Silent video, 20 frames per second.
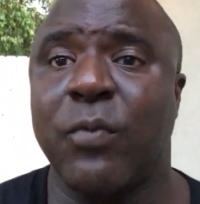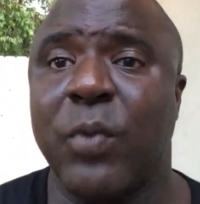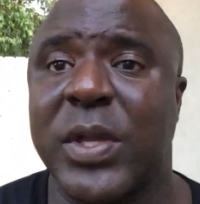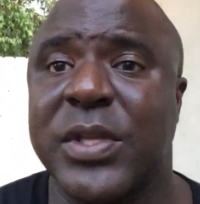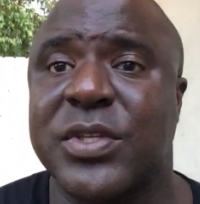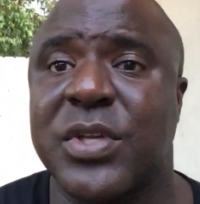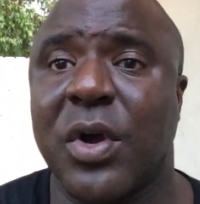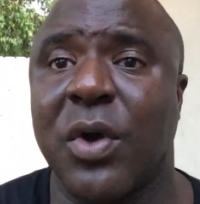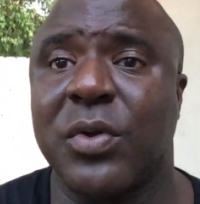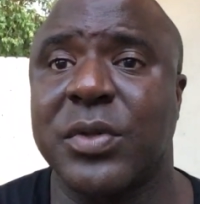went
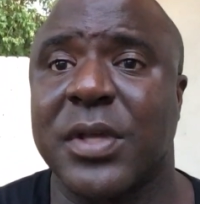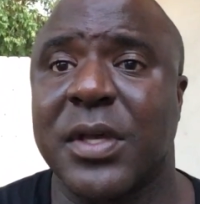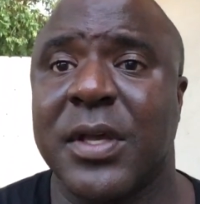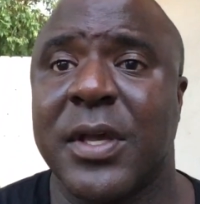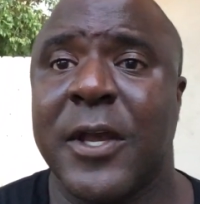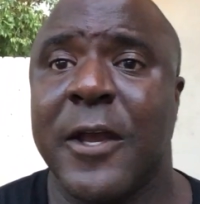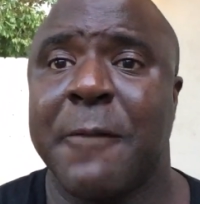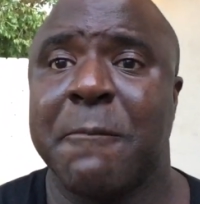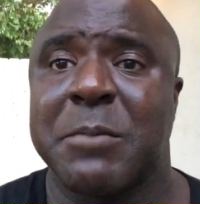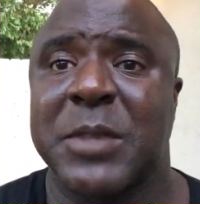and told
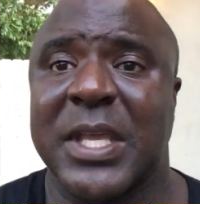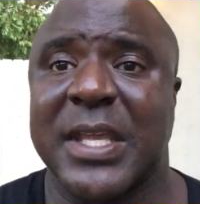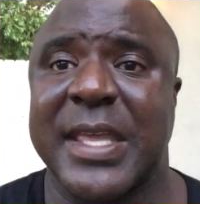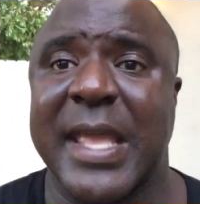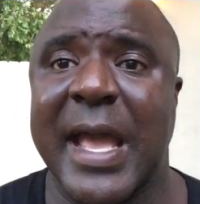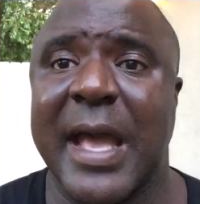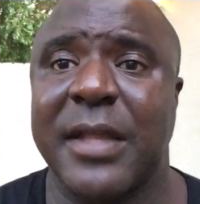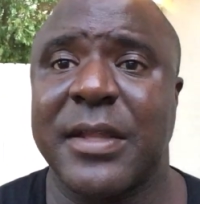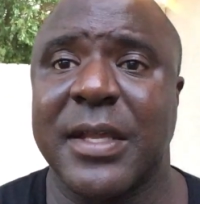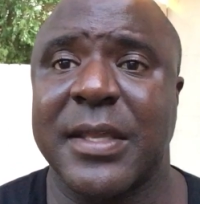
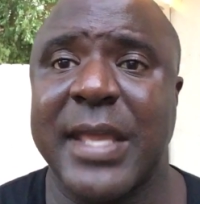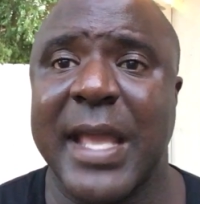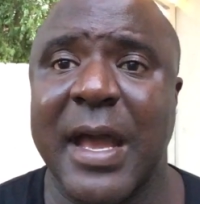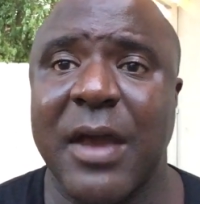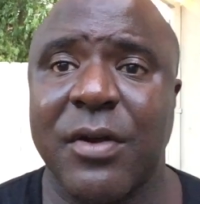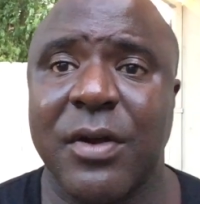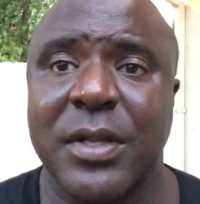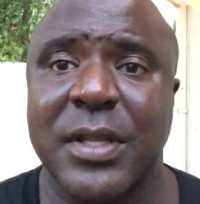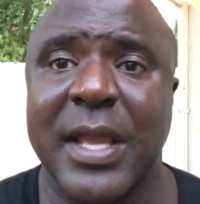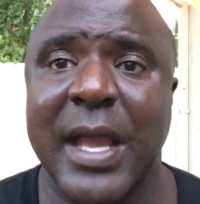
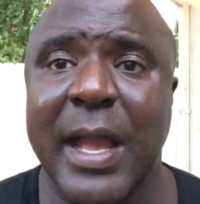the